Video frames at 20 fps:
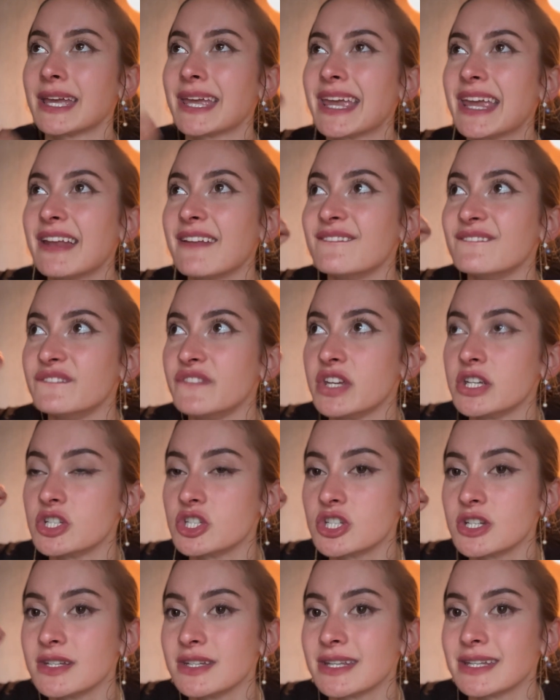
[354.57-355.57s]

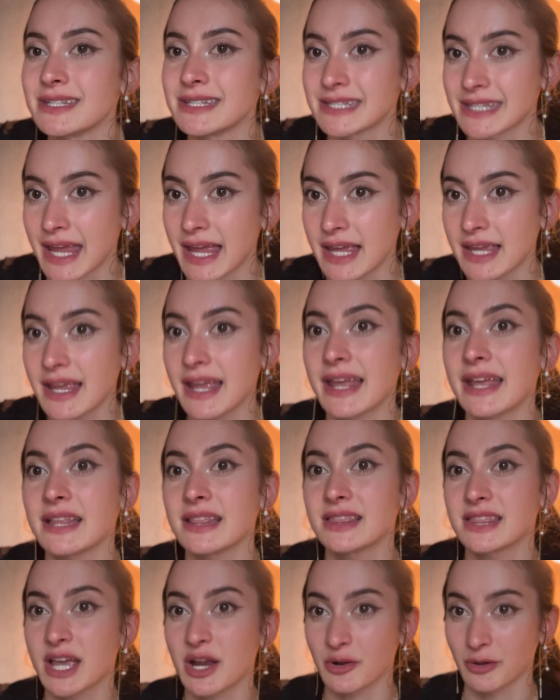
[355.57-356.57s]
Envision a day
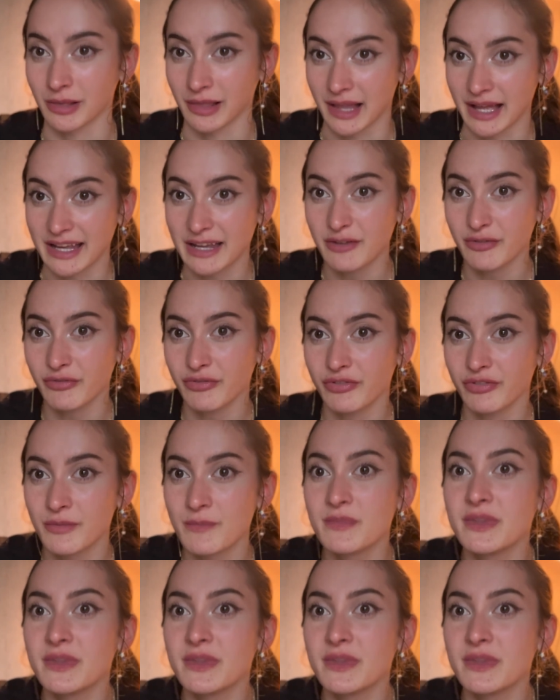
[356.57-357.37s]
in their life.